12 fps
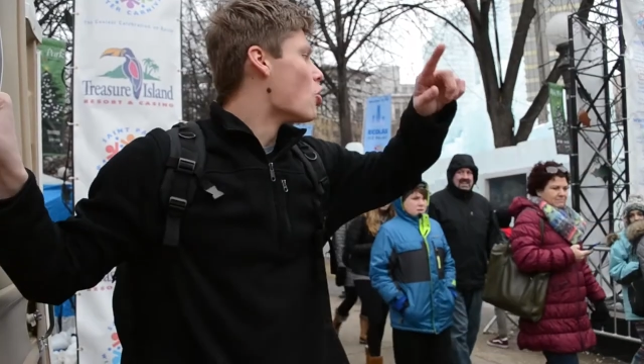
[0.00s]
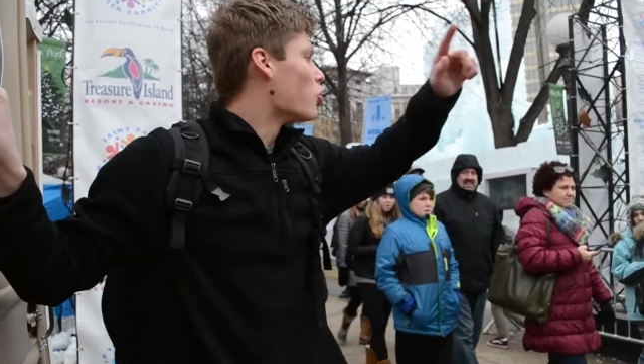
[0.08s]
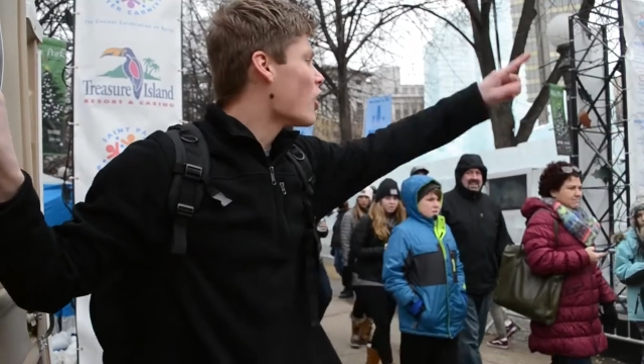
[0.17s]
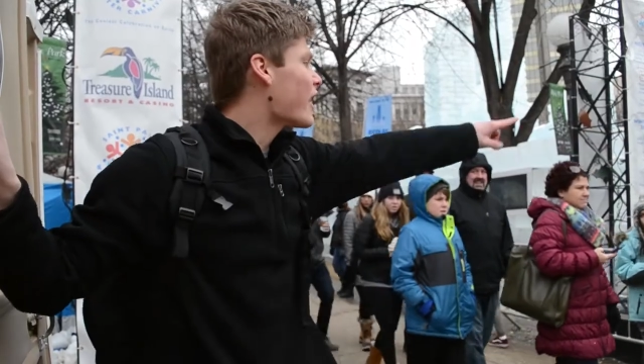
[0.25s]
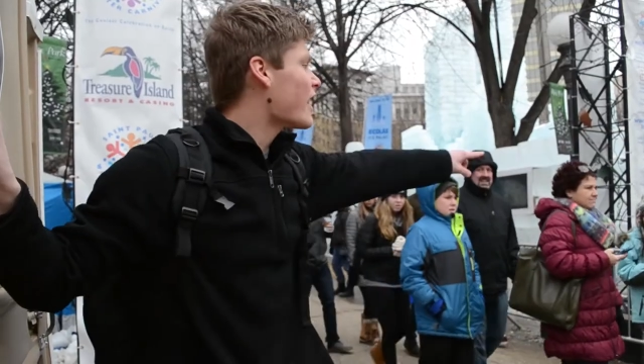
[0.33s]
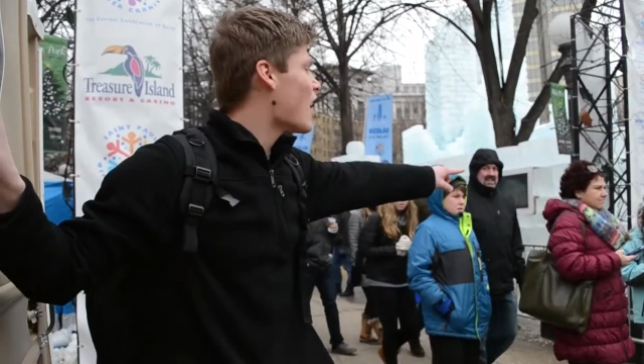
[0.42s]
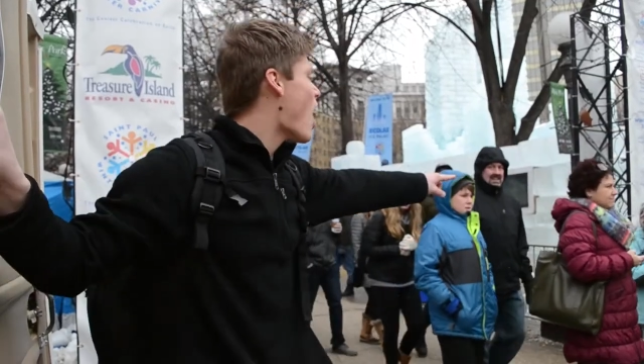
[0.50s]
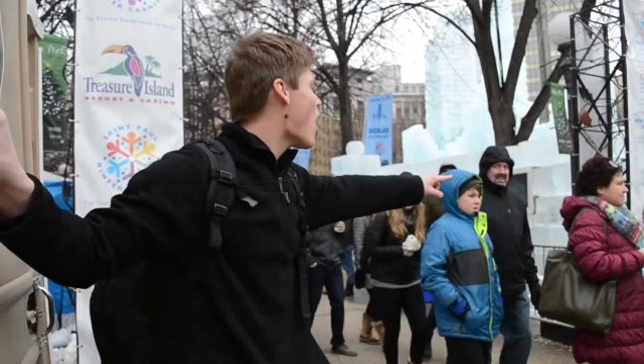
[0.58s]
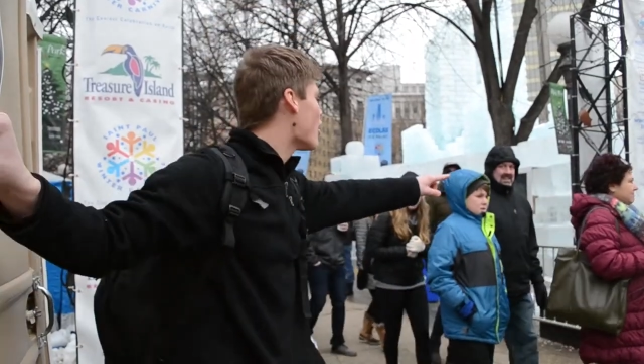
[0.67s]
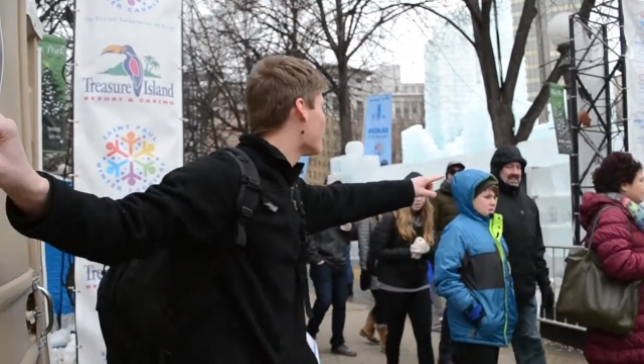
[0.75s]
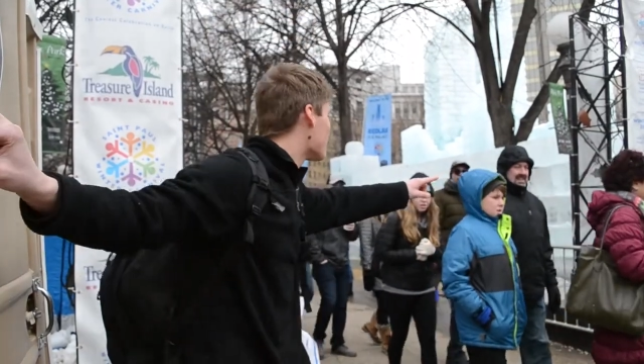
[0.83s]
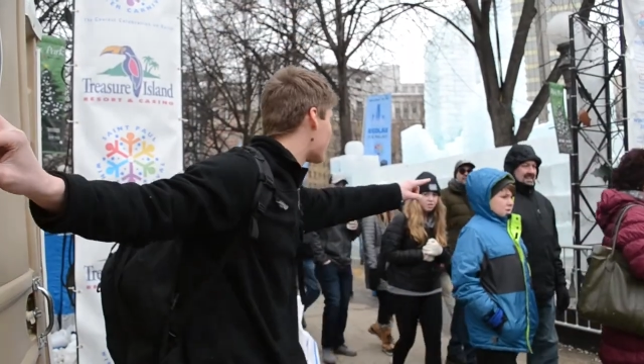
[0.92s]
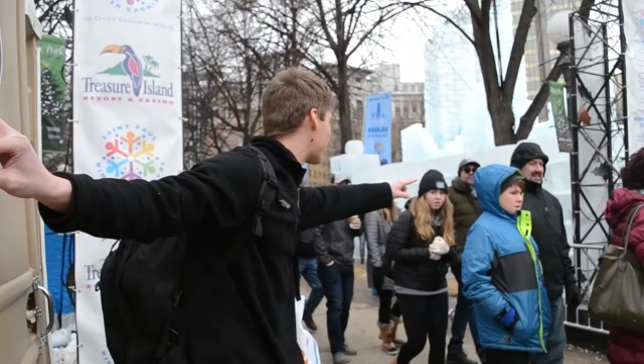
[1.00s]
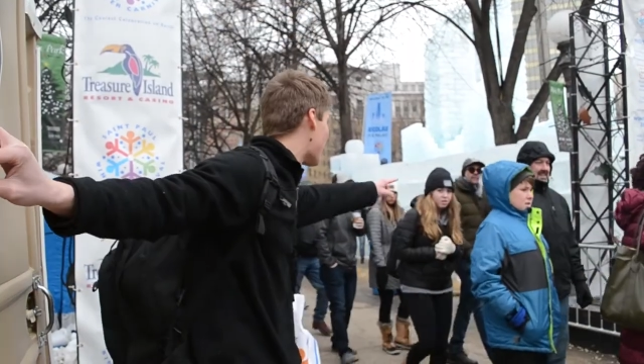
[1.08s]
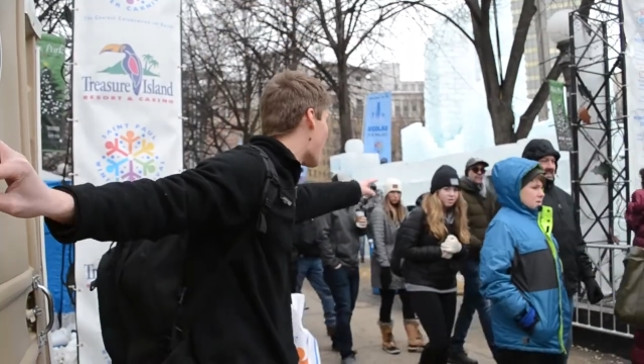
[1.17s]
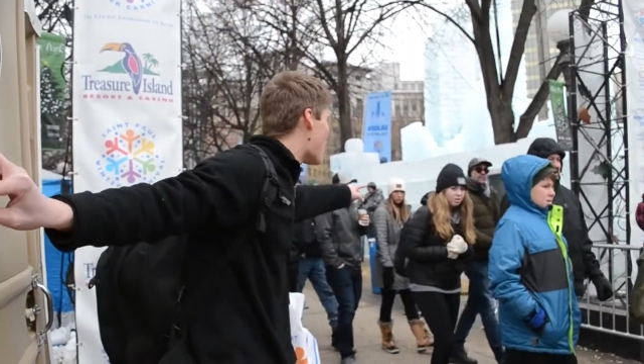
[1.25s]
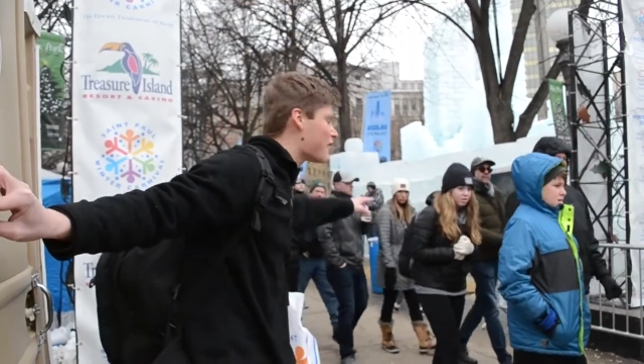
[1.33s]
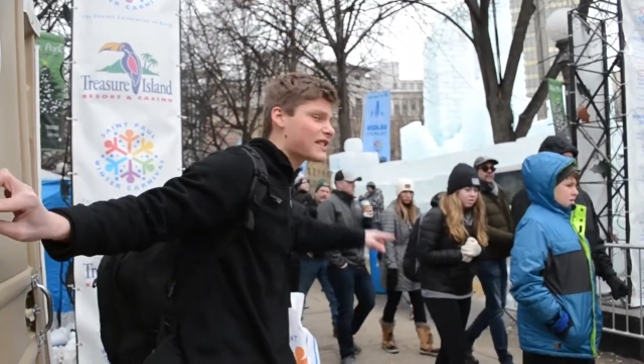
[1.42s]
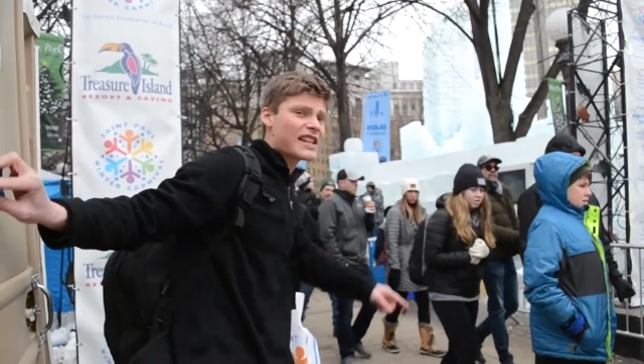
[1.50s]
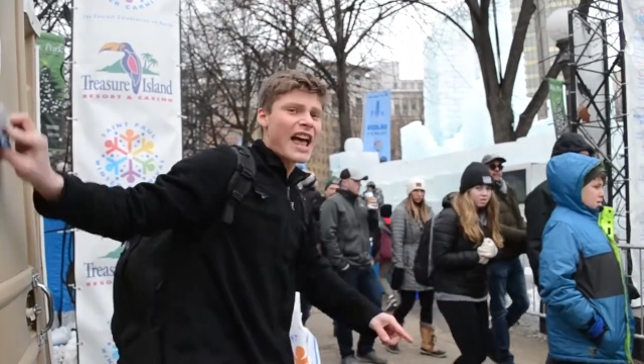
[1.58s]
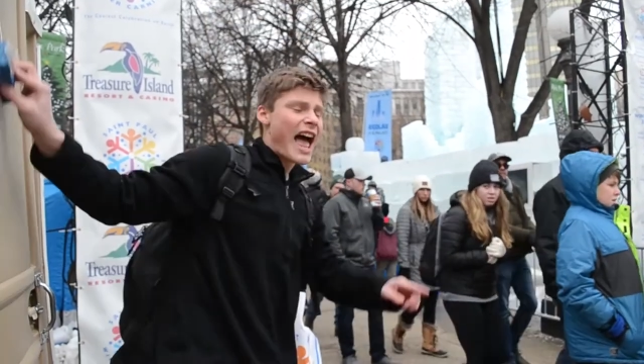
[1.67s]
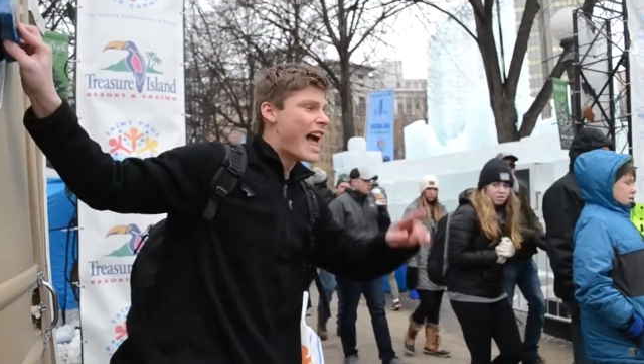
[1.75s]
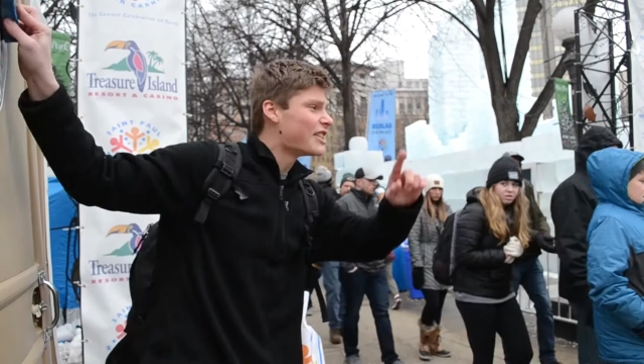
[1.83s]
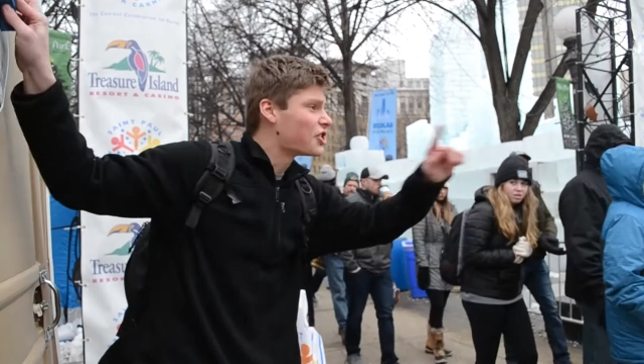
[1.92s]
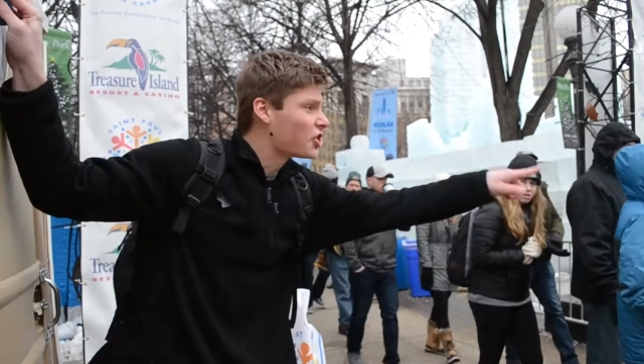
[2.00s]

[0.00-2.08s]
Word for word: Look at all of yourselves and